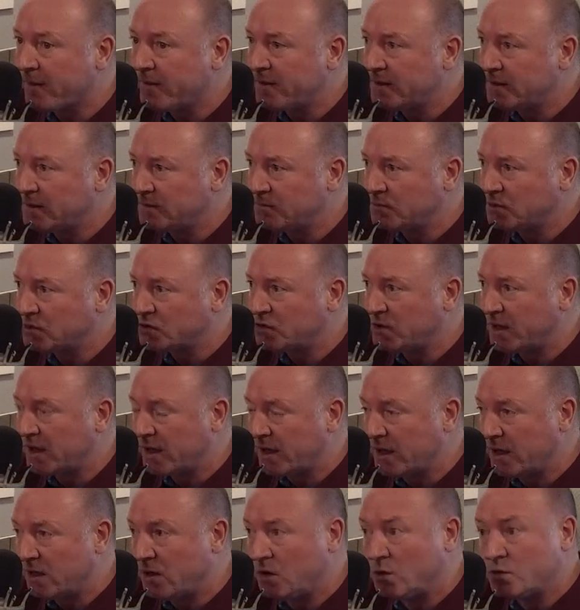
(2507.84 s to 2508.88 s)
Um, we're trying to
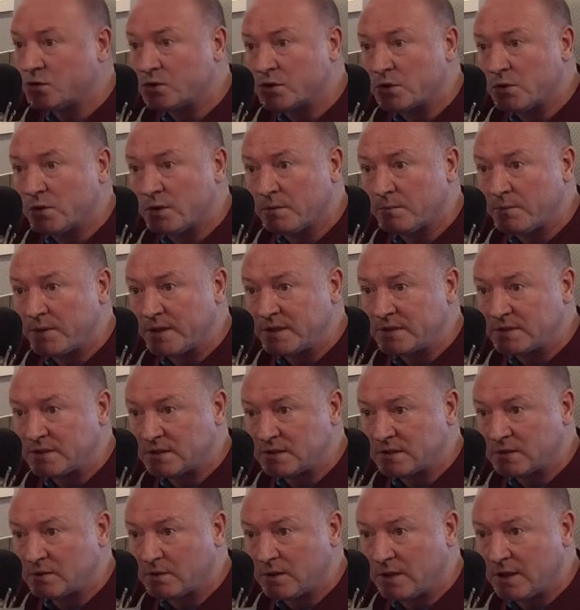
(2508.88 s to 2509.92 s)
get a host school in
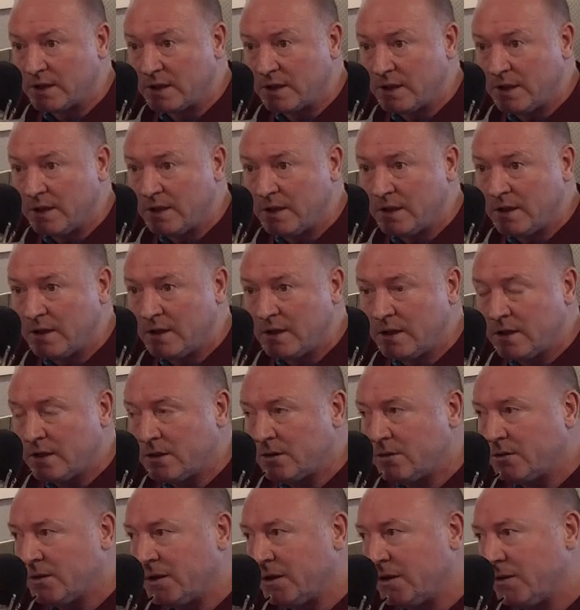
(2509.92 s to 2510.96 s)
Preston as well.
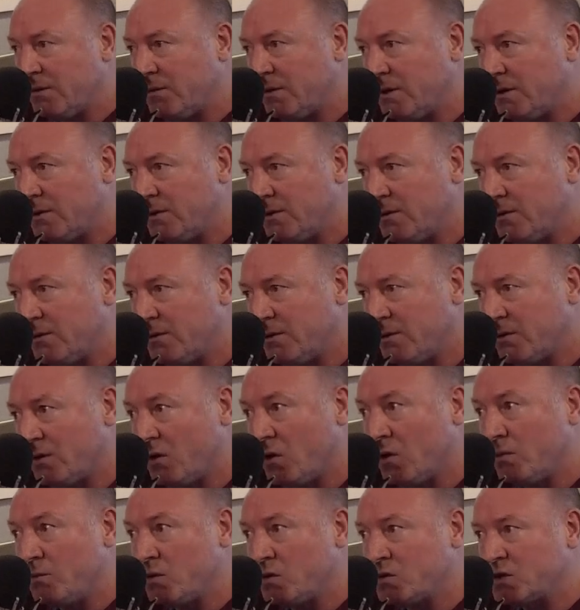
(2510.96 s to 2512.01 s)
We, we're, we're
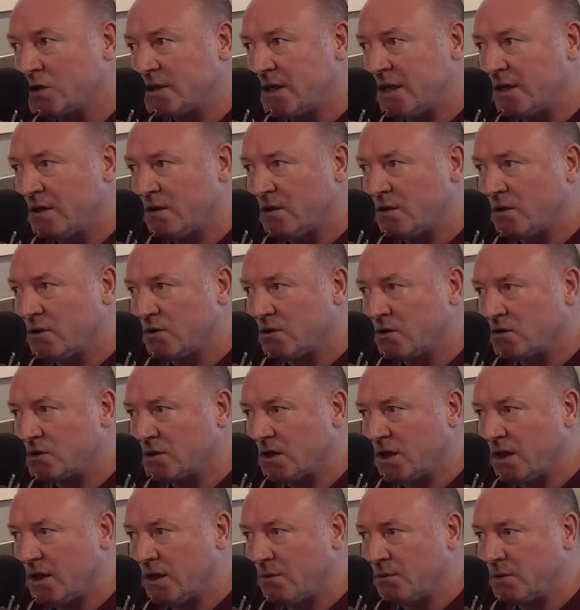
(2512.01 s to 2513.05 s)
almost signed on a
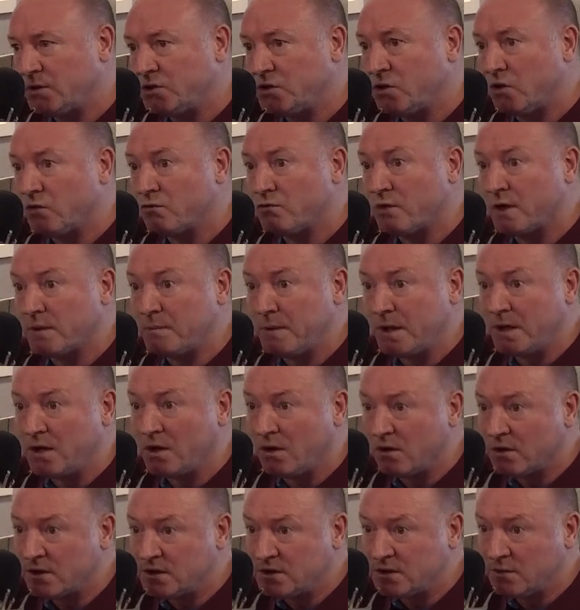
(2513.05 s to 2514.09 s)
dotted line with John Rigby
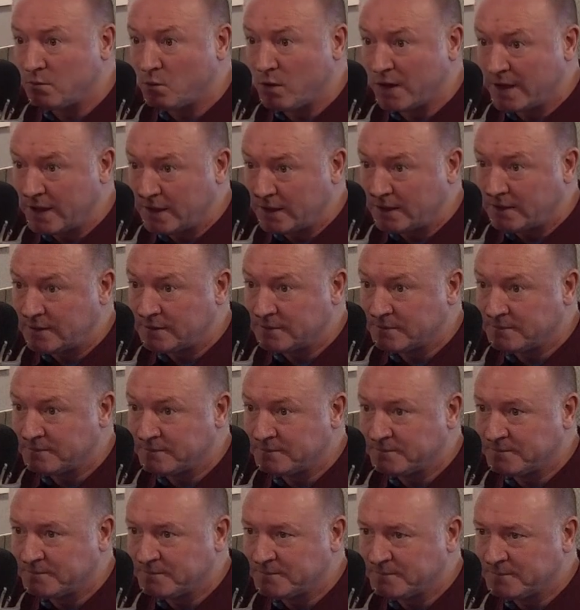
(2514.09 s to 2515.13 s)
College in Wigan.
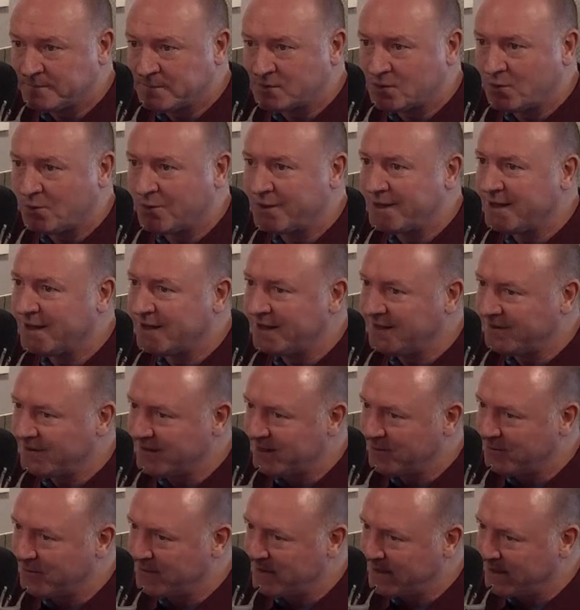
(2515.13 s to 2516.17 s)
So we're nearly
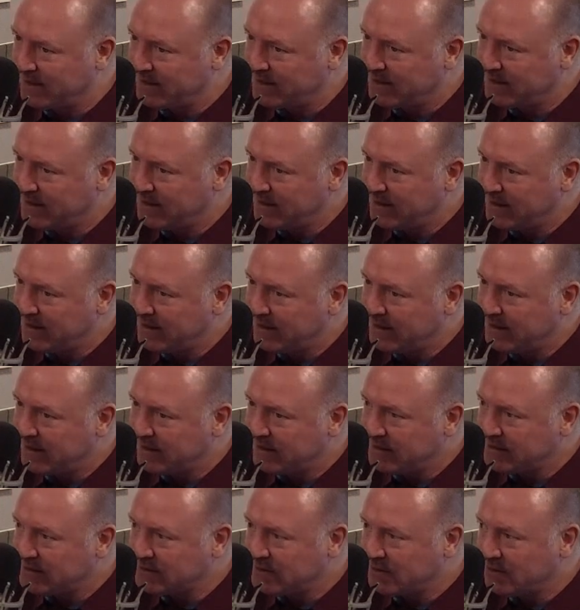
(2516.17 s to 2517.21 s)
there with that.
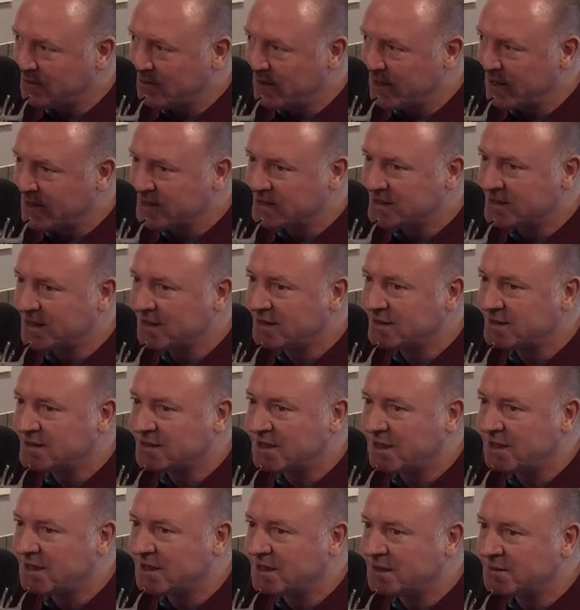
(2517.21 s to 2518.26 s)
So exciting
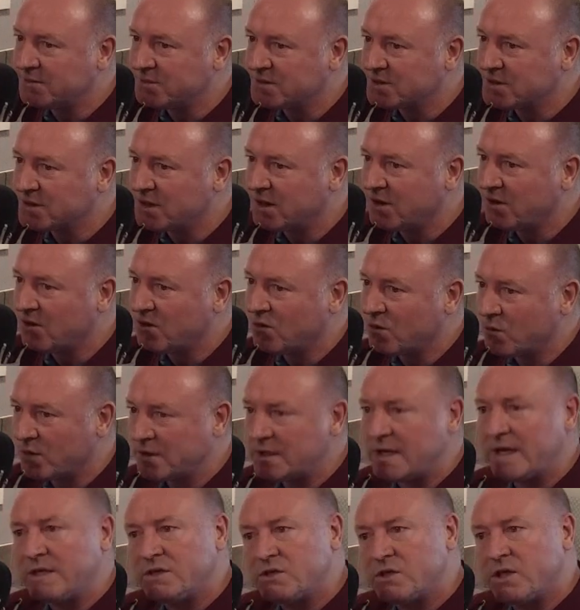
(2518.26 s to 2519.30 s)
times, along
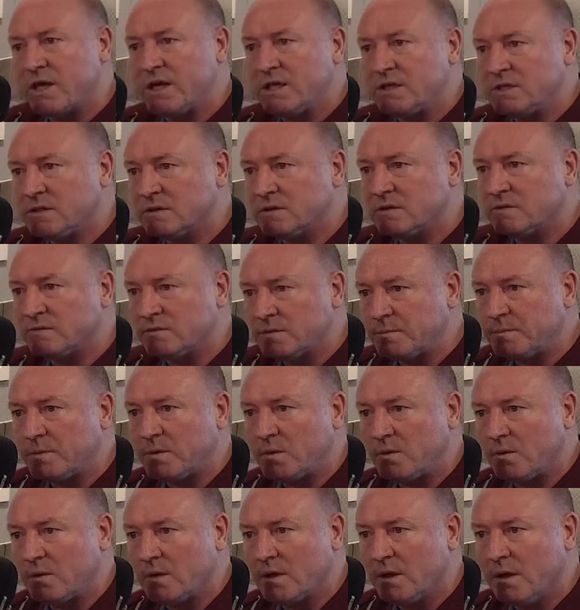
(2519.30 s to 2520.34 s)
with the education, the
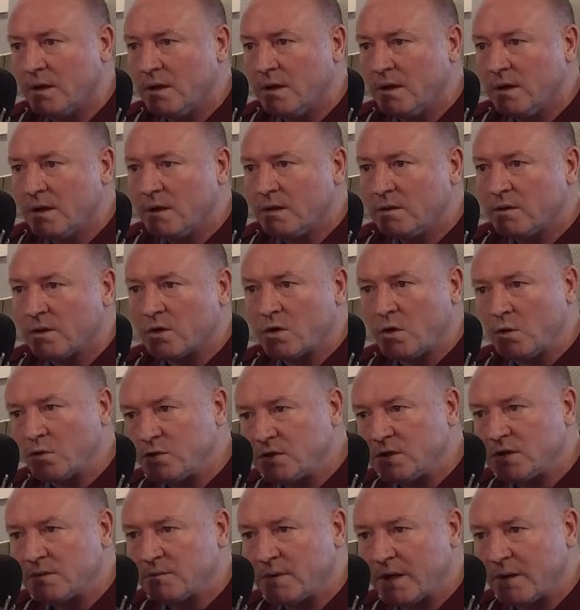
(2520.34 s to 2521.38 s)
football, the
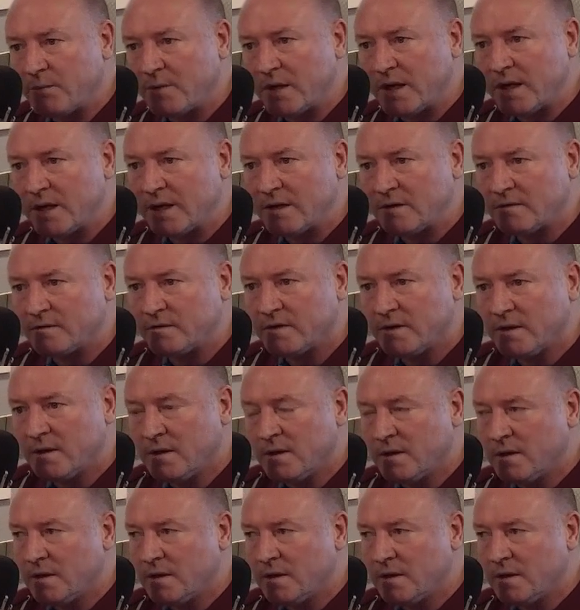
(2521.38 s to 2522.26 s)
coaching that we have.